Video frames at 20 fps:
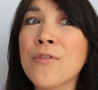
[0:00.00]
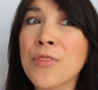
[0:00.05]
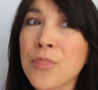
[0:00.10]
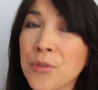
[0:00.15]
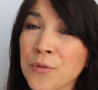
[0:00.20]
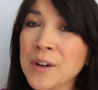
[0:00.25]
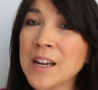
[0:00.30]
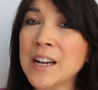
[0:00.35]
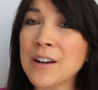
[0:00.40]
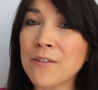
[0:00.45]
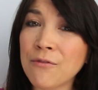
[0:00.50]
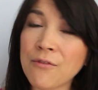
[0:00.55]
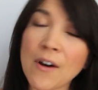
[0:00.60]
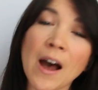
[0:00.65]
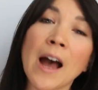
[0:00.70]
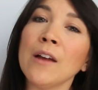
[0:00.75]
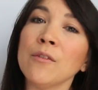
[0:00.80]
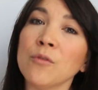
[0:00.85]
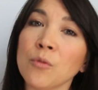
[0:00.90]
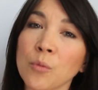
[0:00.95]
3 to
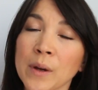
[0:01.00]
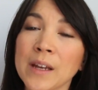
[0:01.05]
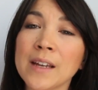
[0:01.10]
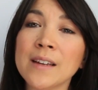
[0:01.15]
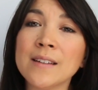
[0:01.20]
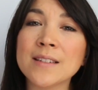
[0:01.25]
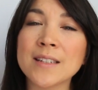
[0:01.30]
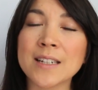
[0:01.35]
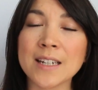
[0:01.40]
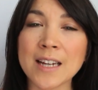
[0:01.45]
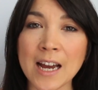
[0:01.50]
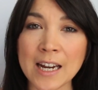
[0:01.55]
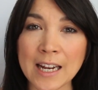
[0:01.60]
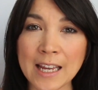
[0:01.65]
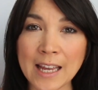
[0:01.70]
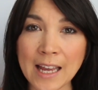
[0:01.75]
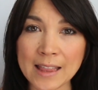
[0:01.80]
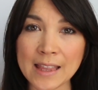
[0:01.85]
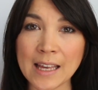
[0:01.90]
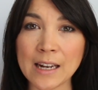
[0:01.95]
5 weeks to kind
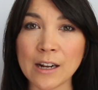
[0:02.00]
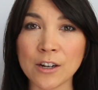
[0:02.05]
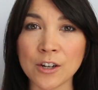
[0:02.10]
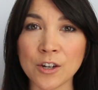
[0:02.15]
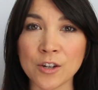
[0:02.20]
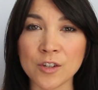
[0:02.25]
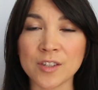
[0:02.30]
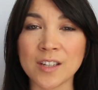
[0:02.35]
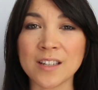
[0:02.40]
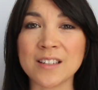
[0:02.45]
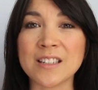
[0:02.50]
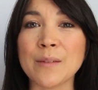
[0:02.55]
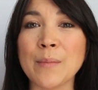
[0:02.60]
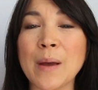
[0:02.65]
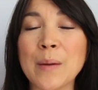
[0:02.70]
of get that out of your system.